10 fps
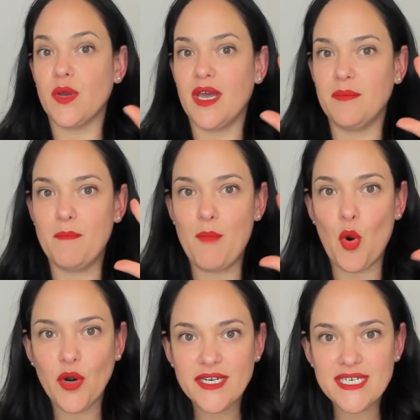
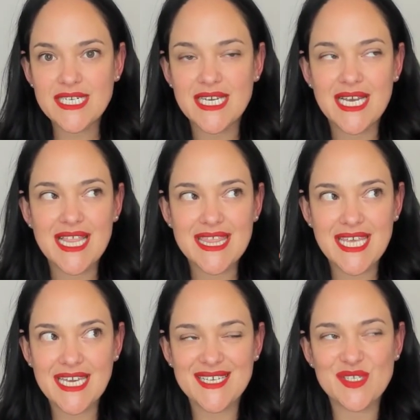important
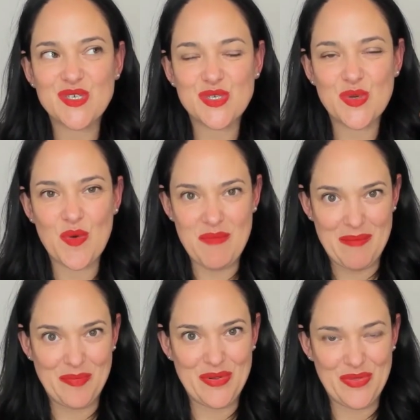things to
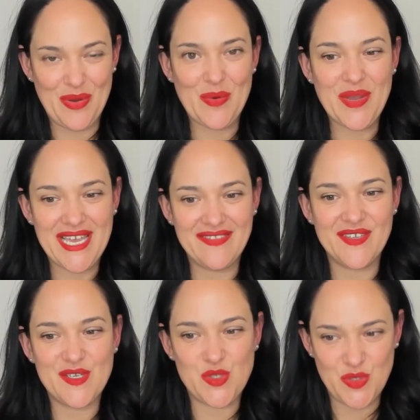remember though in
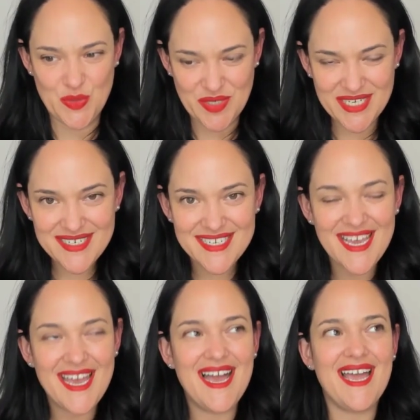this unit
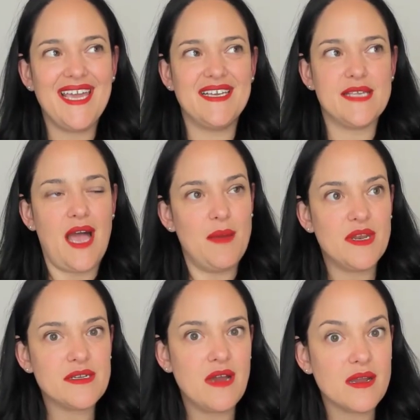is I'm going
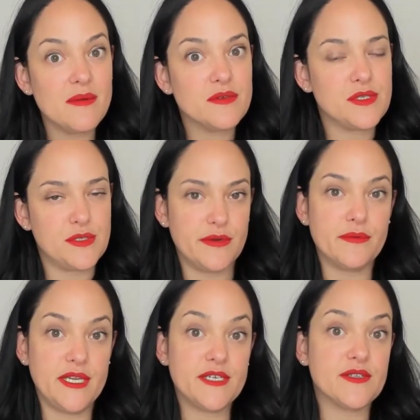to talk about certain
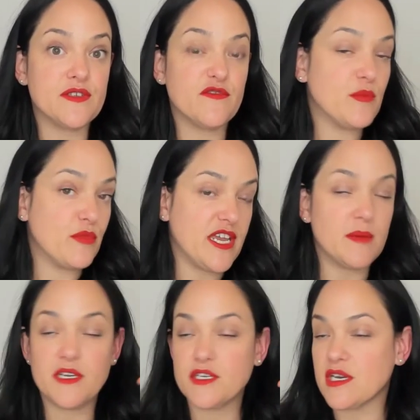regions of the brain. I'm
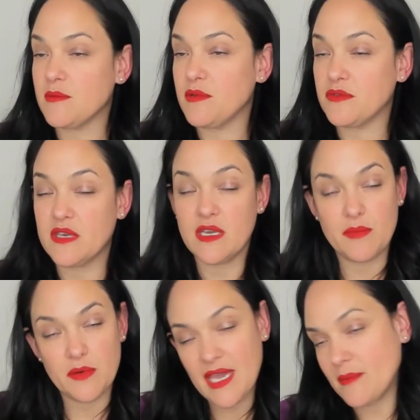going to talk about the
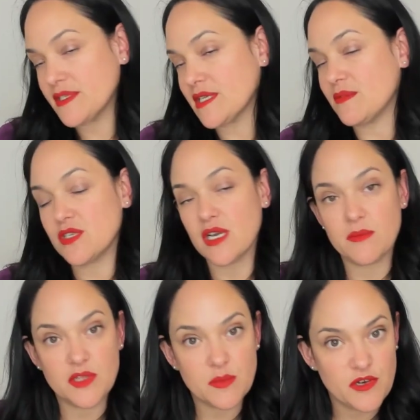hippocampus. I'm going to talk
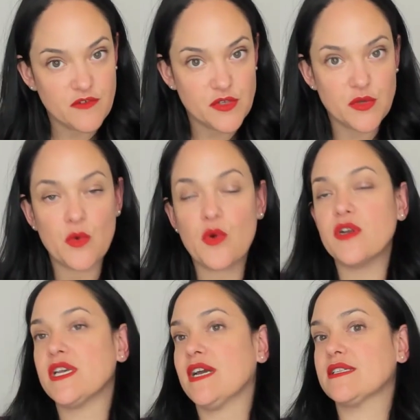about the prefrontal
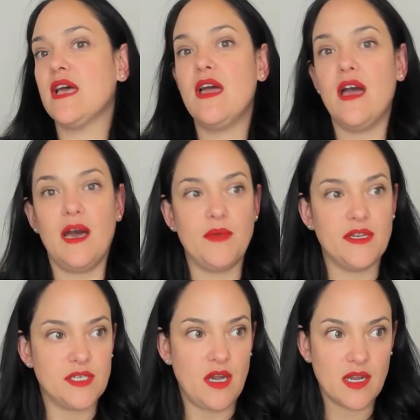cortex. I'm going to
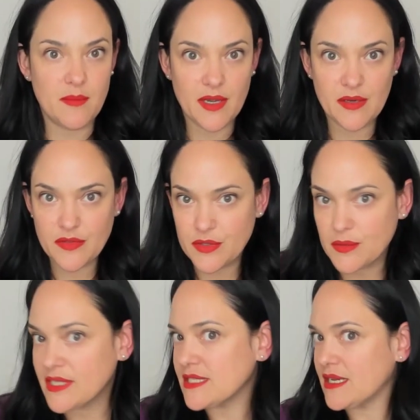talk about the
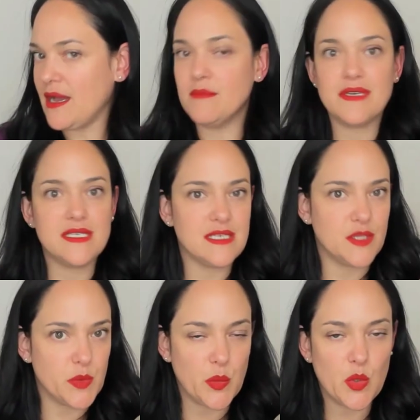nucleus accumbens and the
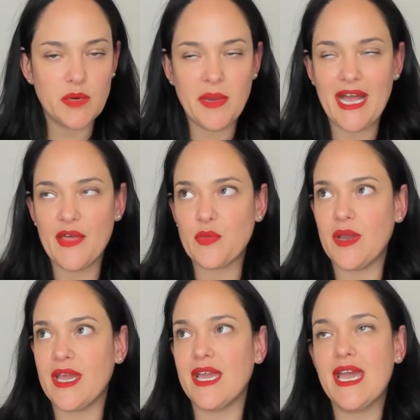reward
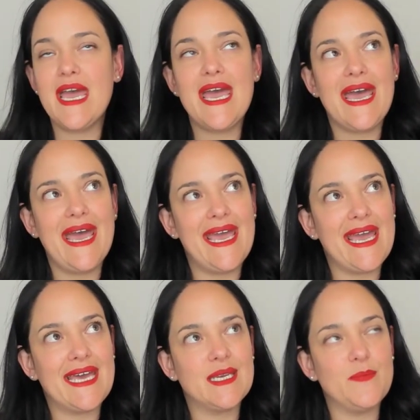pathway.
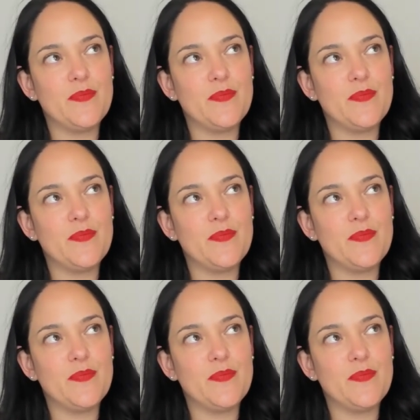And